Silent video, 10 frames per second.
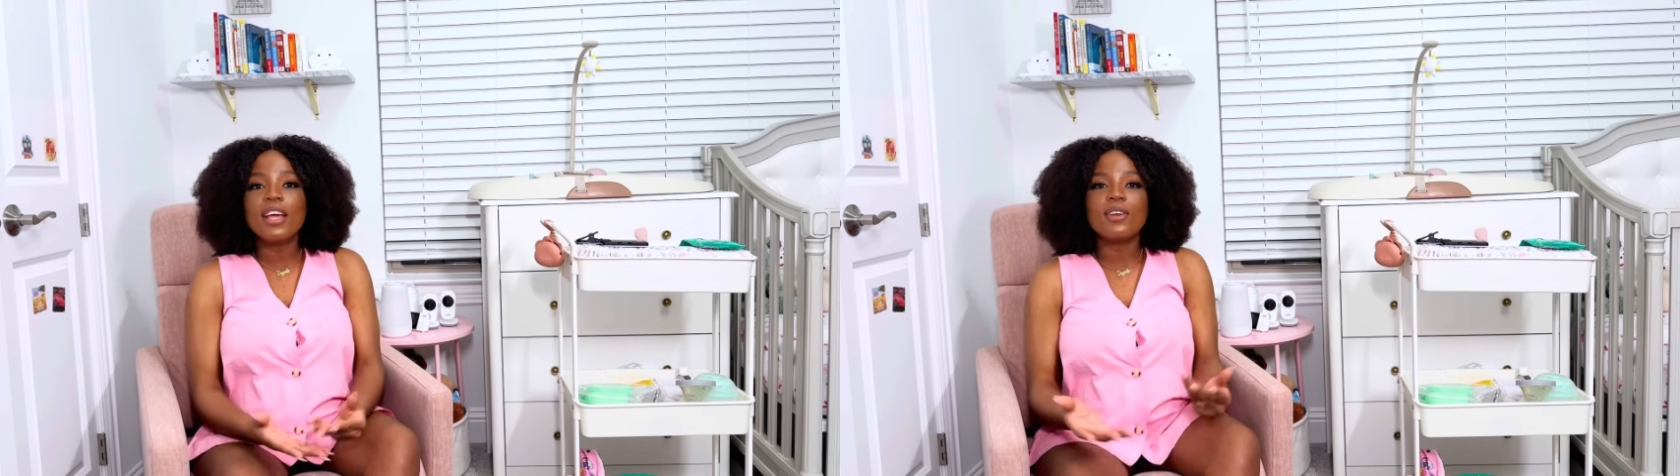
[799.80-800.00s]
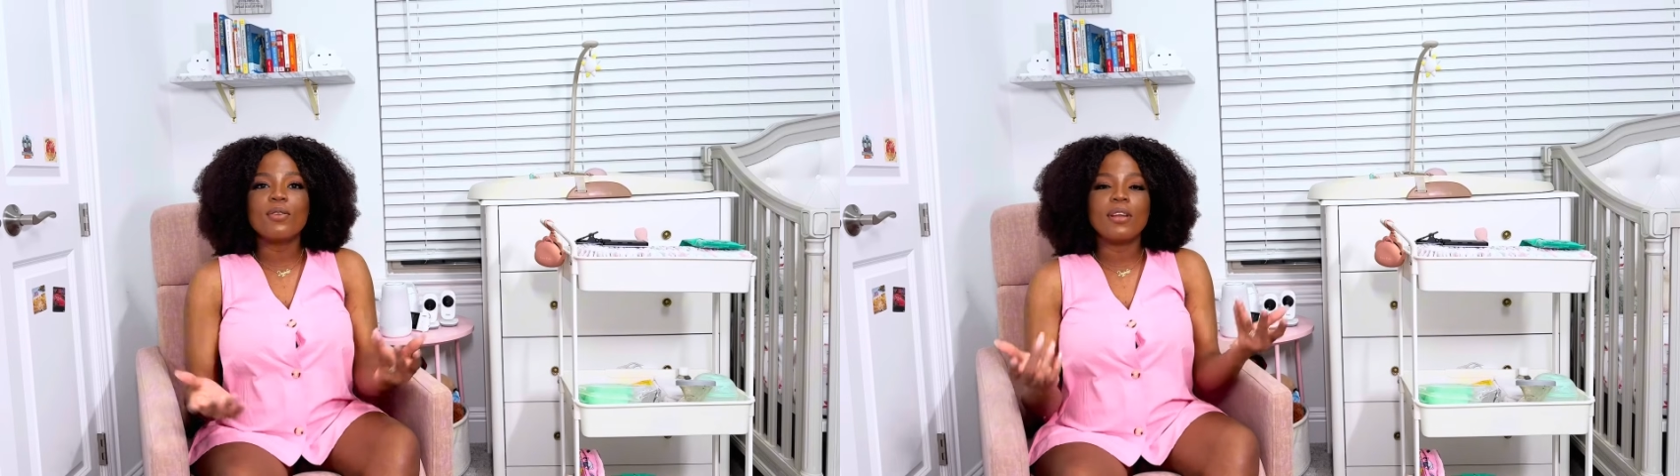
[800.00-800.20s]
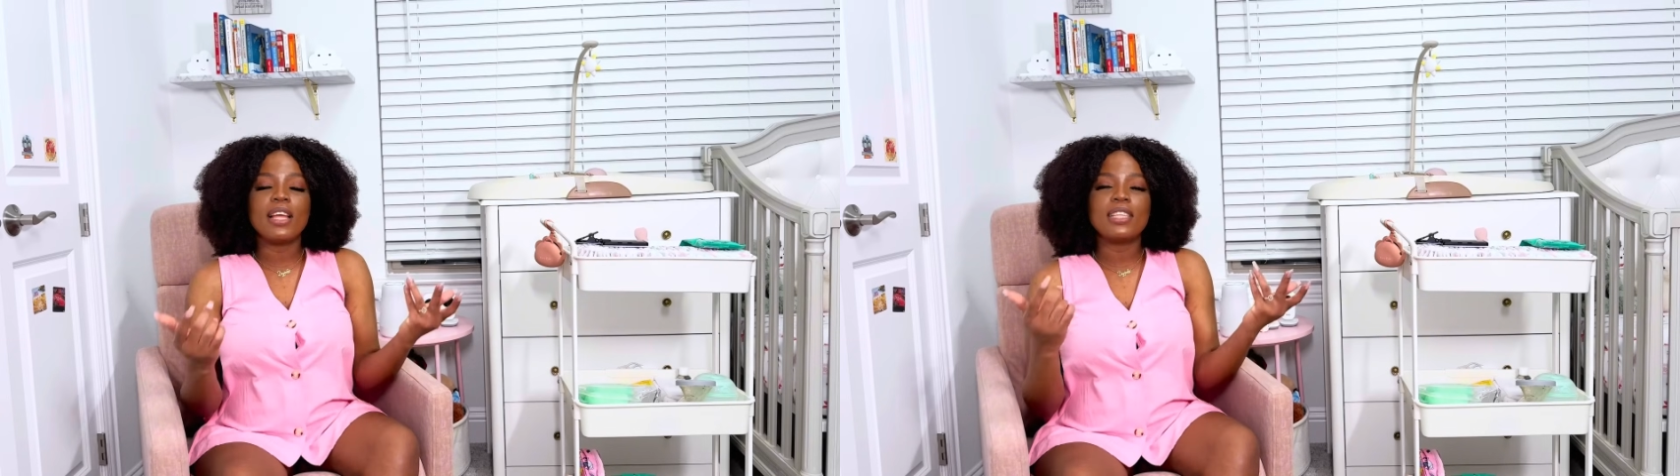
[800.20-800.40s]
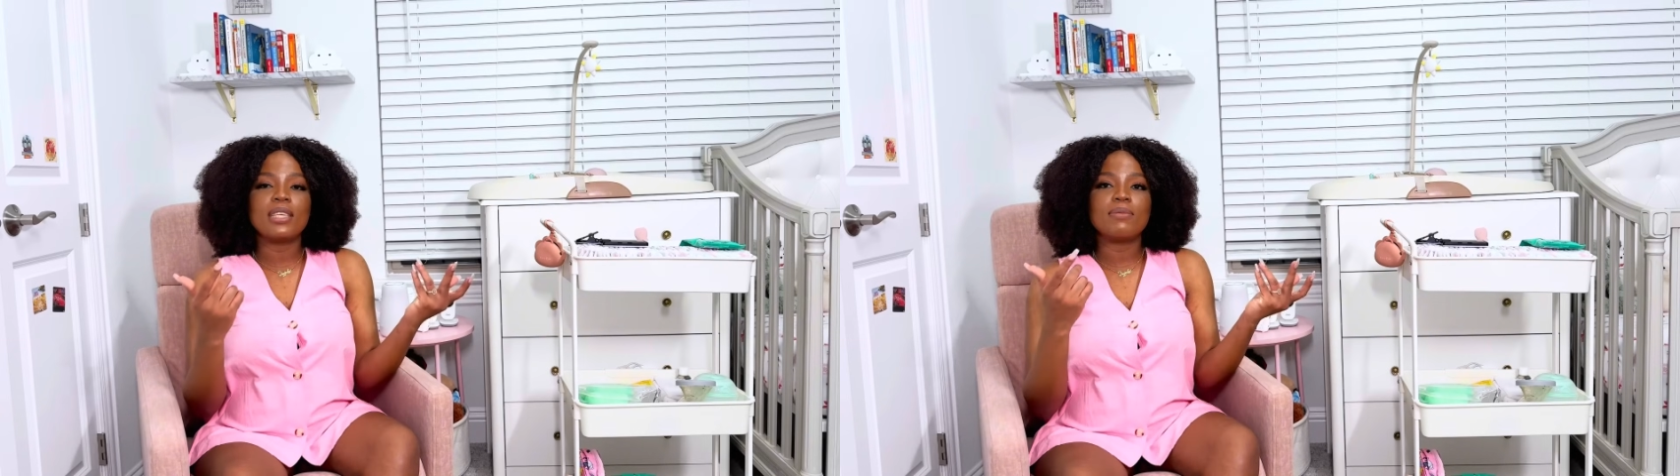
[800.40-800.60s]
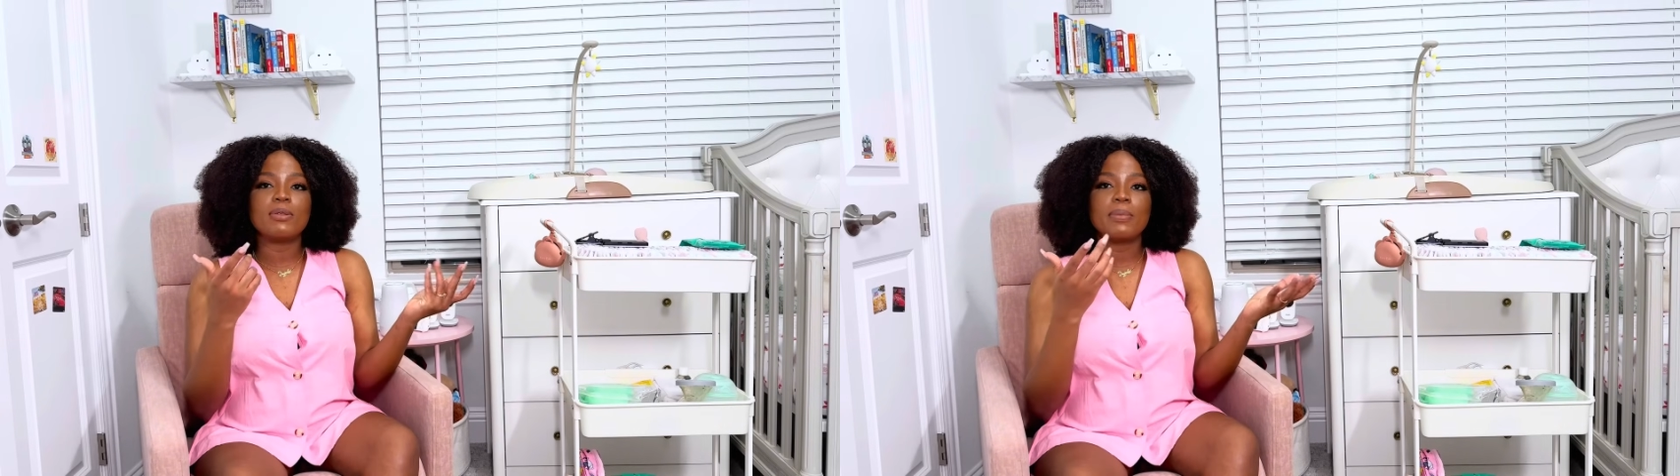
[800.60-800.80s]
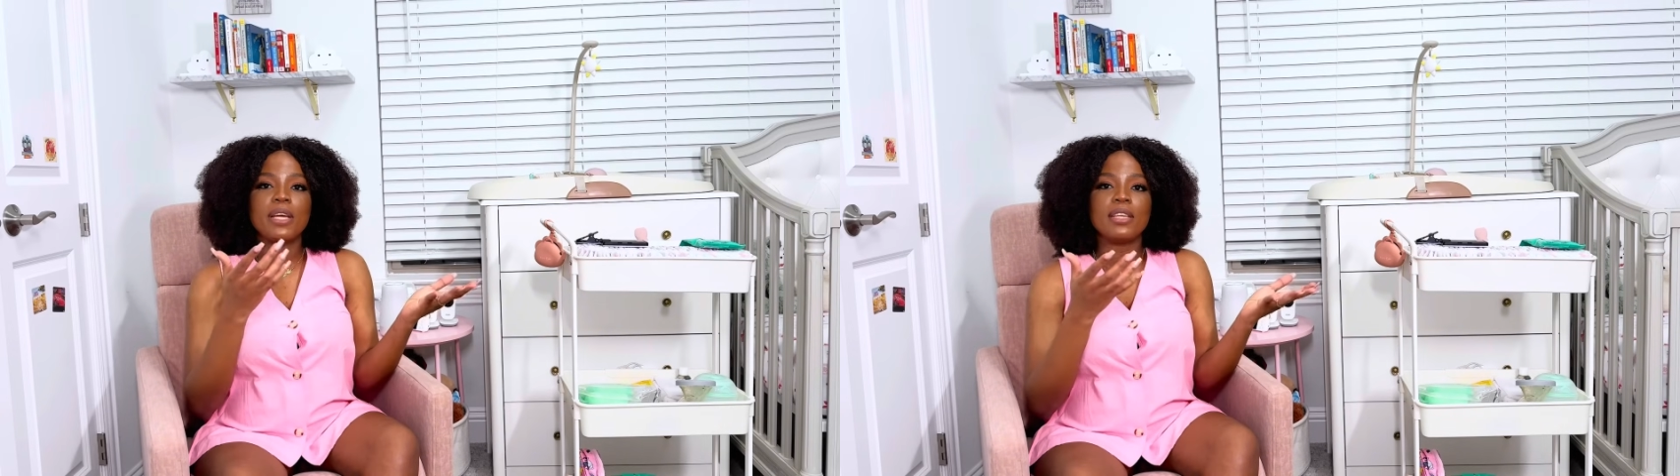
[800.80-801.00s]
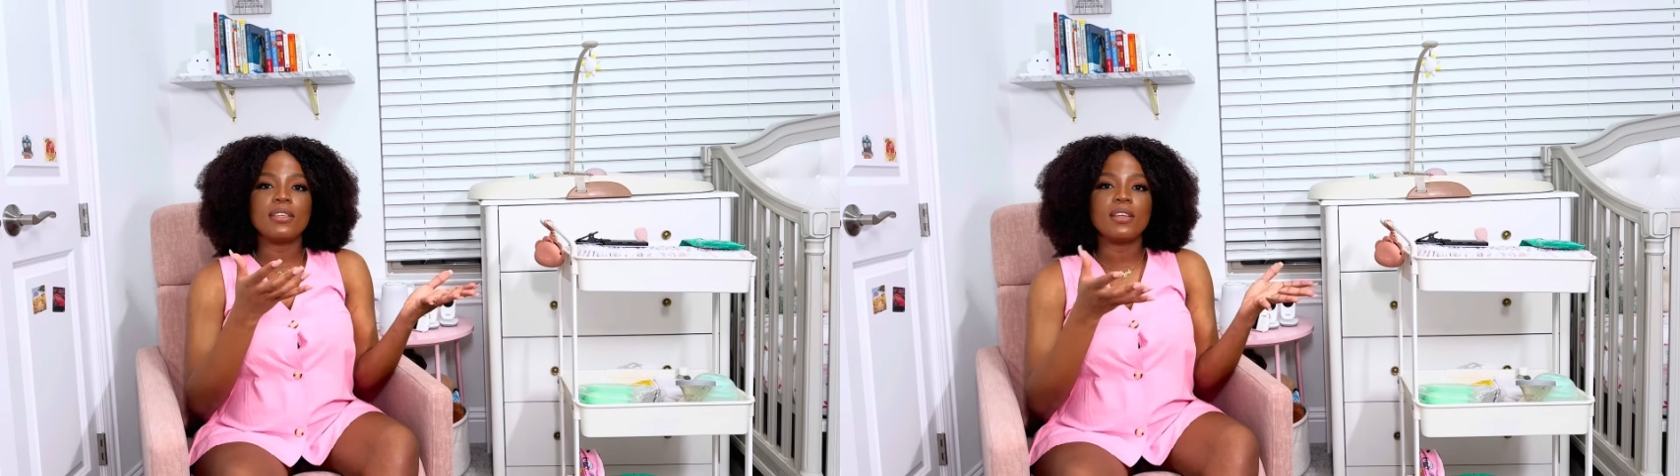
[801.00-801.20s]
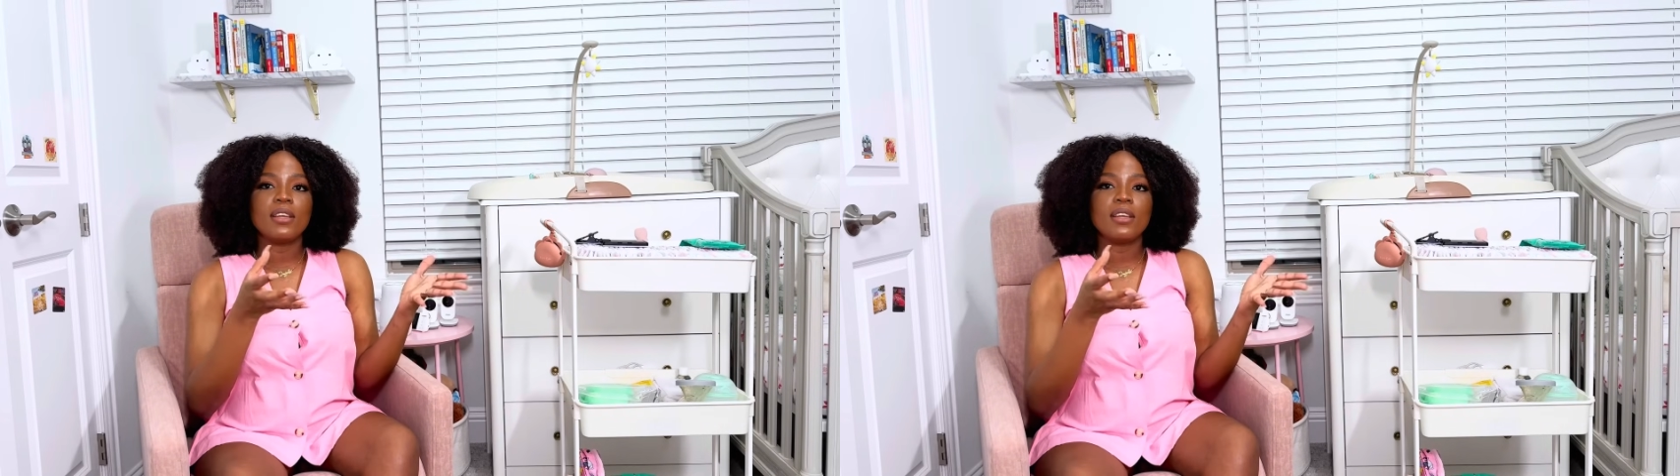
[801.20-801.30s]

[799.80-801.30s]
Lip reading: don't let him spend